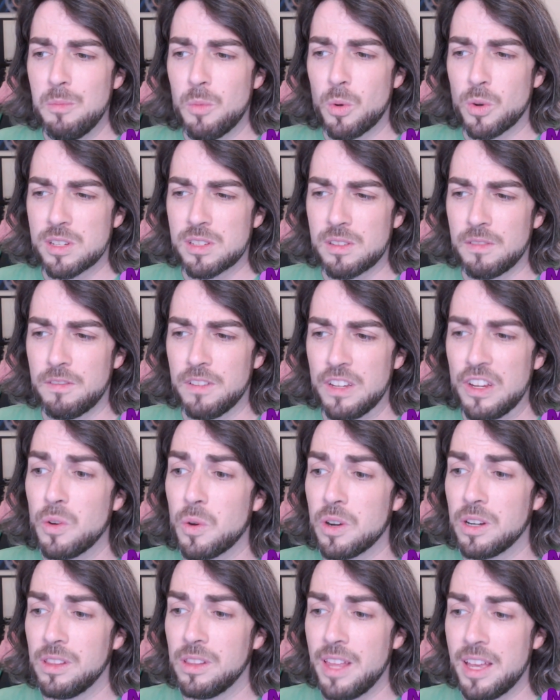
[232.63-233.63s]
more severe
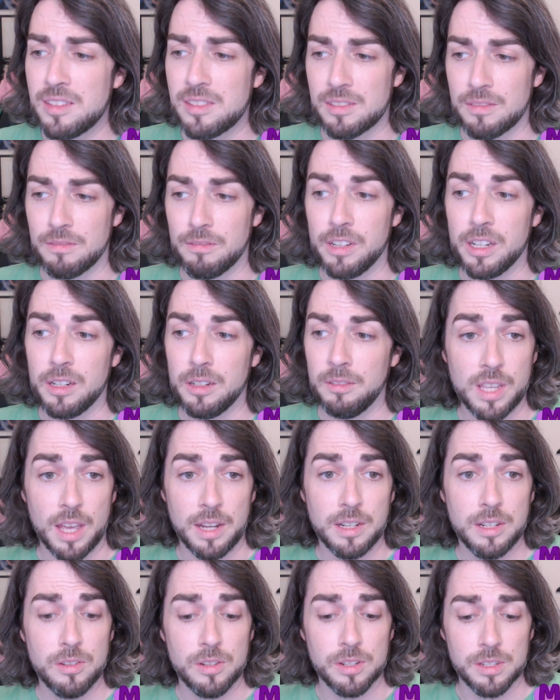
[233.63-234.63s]
or less severe. It's
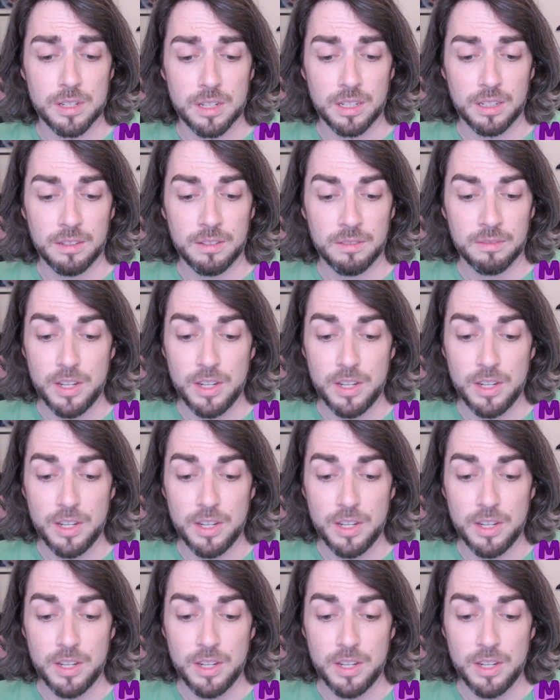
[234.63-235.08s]
kind of interesting.